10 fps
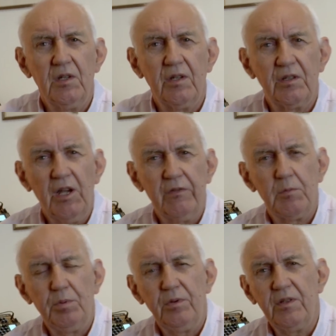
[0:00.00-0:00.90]
uh, cover the
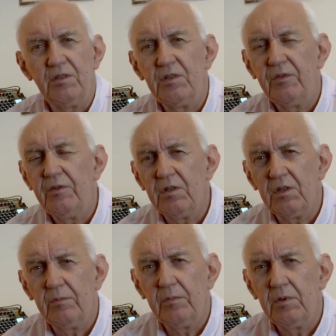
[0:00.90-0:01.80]
point
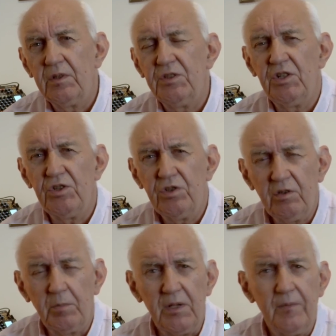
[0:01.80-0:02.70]
um, as it should
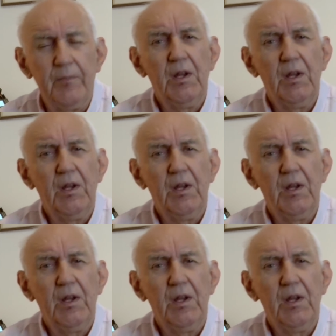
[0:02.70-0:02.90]
have been.